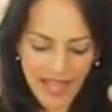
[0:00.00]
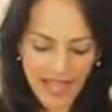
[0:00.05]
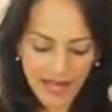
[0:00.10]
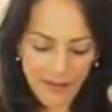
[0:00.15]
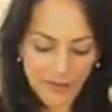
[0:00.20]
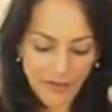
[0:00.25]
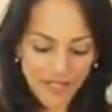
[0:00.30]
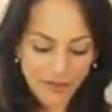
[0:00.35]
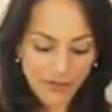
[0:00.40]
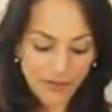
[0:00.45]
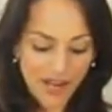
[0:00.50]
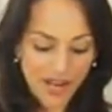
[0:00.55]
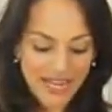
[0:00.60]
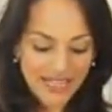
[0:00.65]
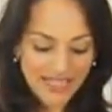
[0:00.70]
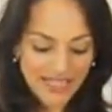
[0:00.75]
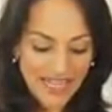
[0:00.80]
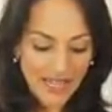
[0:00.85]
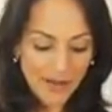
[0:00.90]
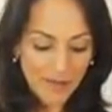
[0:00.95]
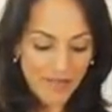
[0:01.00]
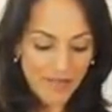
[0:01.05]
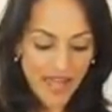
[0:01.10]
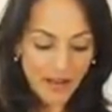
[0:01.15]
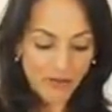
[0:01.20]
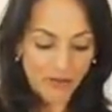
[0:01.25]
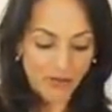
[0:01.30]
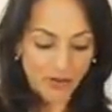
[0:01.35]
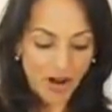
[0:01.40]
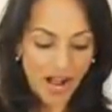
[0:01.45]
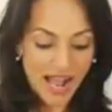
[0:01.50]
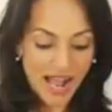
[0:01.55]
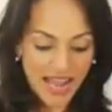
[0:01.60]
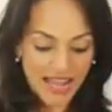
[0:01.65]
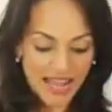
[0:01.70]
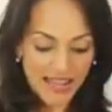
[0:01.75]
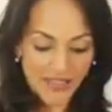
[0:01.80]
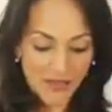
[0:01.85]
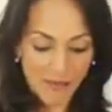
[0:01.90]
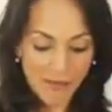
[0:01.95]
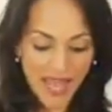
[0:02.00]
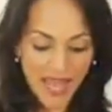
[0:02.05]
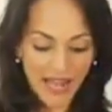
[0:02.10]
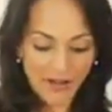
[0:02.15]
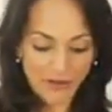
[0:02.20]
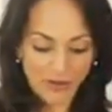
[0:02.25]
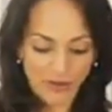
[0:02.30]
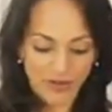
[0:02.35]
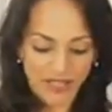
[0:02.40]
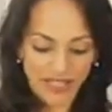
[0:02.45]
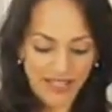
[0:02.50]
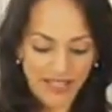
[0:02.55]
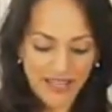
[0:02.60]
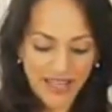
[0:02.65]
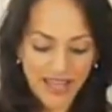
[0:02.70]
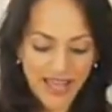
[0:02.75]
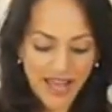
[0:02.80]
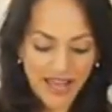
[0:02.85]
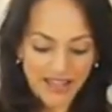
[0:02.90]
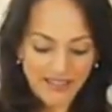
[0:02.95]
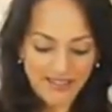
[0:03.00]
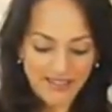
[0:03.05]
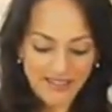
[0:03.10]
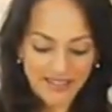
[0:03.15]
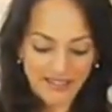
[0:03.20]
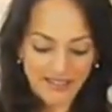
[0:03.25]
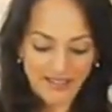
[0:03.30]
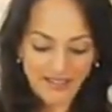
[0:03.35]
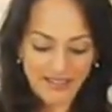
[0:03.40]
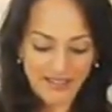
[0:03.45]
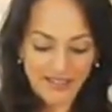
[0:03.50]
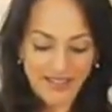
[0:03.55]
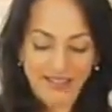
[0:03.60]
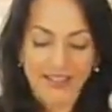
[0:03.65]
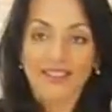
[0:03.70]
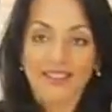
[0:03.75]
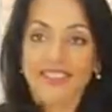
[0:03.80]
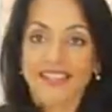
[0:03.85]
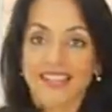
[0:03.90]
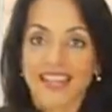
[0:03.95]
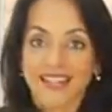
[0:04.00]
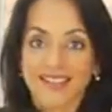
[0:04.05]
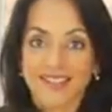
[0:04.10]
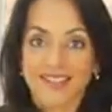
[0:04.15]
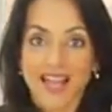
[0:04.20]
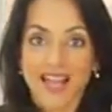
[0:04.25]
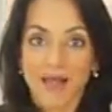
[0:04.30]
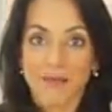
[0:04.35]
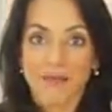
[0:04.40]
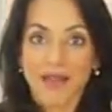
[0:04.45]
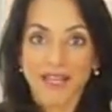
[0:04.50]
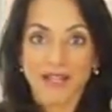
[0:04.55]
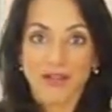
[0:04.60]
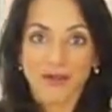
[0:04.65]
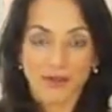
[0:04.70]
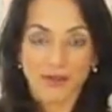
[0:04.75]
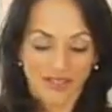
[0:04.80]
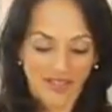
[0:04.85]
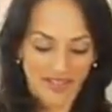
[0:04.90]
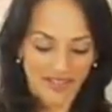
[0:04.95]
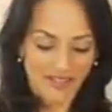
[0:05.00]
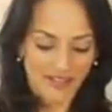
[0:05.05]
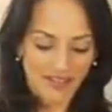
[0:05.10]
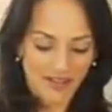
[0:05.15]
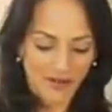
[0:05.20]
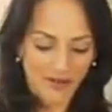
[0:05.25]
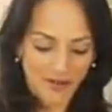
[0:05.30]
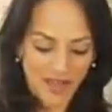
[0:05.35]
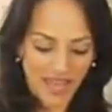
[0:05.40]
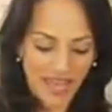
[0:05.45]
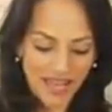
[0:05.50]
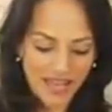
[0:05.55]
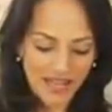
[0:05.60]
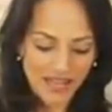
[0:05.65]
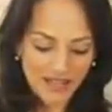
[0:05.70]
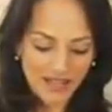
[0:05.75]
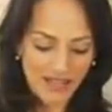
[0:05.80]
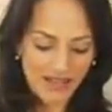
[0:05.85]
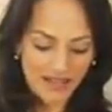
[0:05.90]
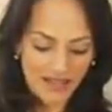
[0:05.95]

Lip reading: And I'm gonna try and keep that dry in the pantry until the next time I use it, okay?